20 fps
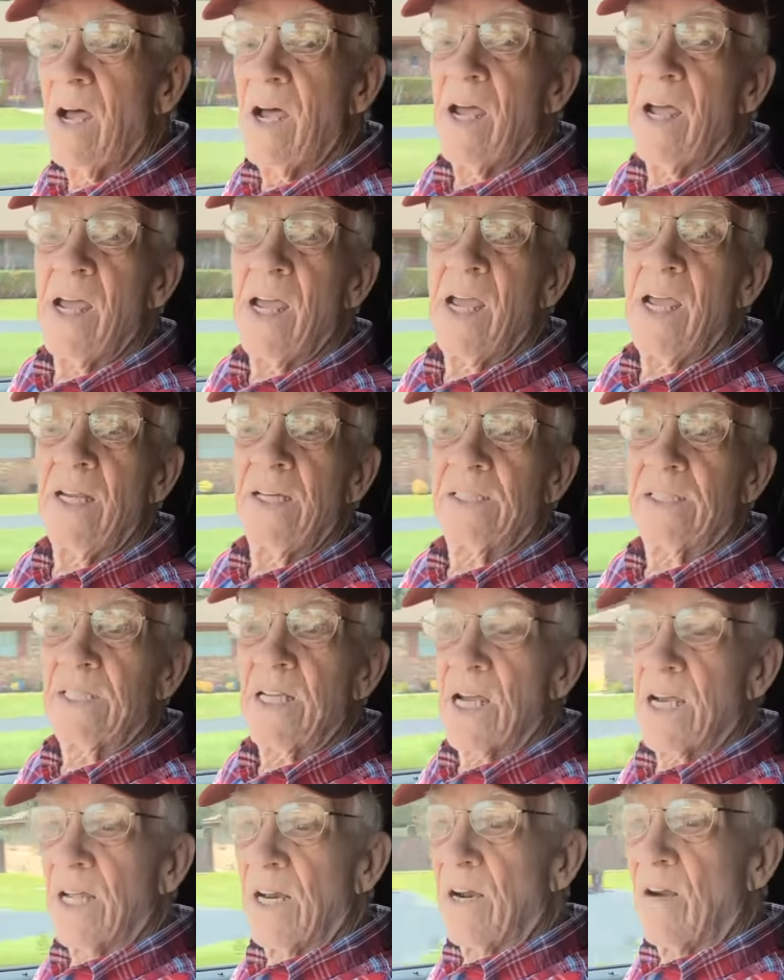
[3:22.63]
I ain't
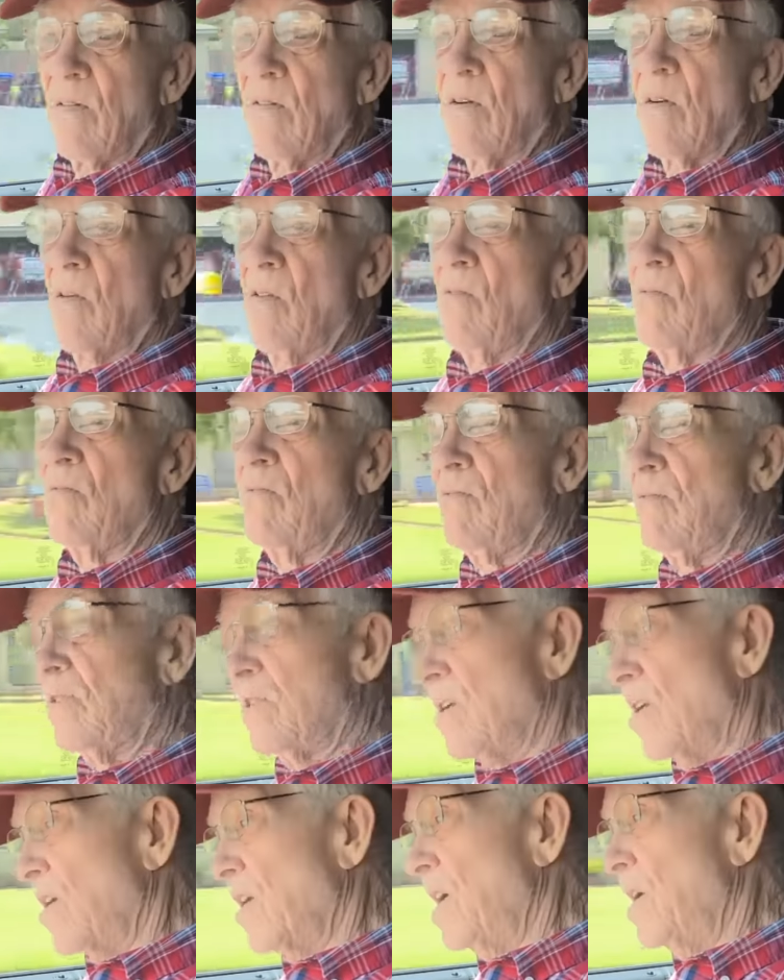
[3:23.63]
sucking on no
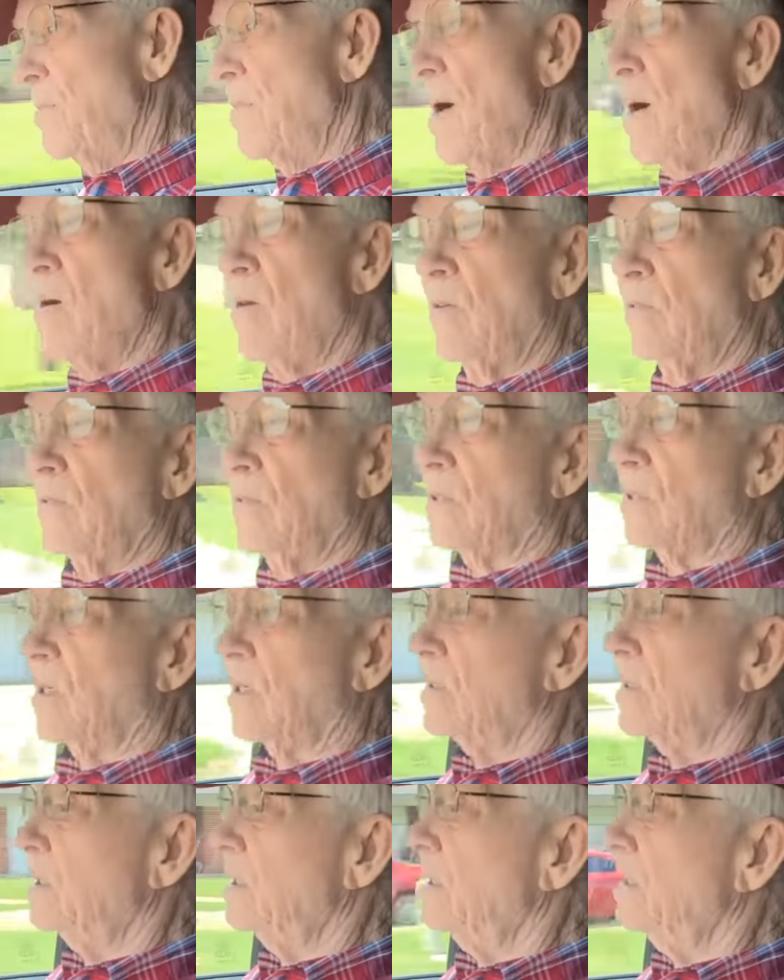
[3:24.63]
turkey bones or